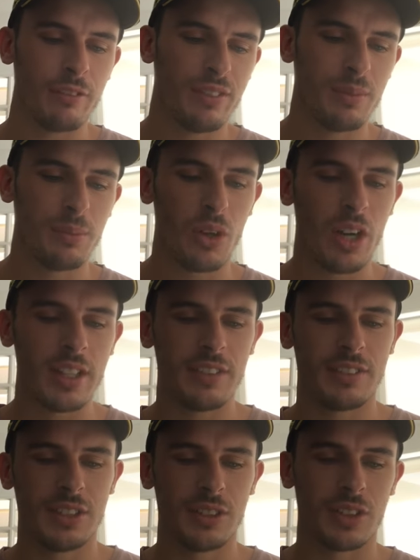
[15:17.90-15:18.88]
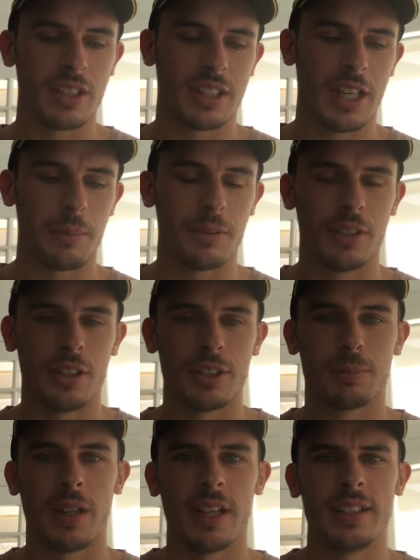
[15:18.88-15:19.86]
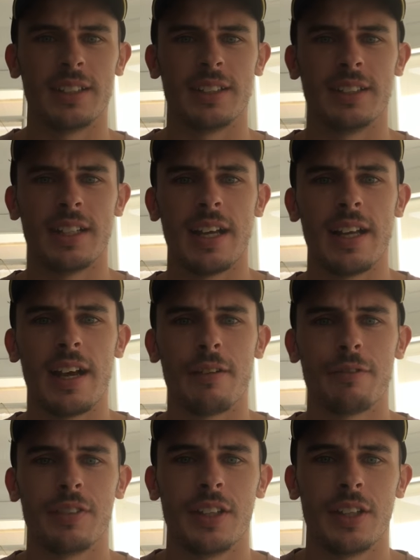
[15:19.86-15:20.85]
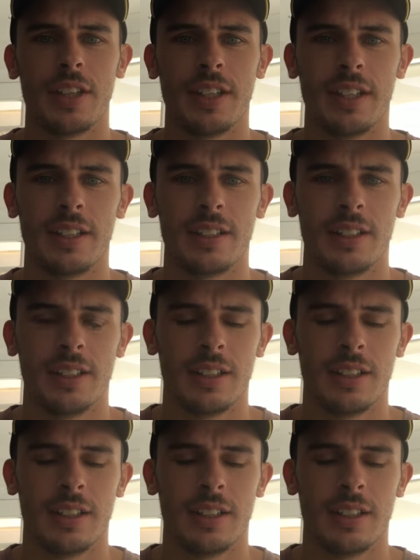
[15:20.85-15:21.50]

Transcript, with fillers: for mine, they've still got a couple of those players in that outfit that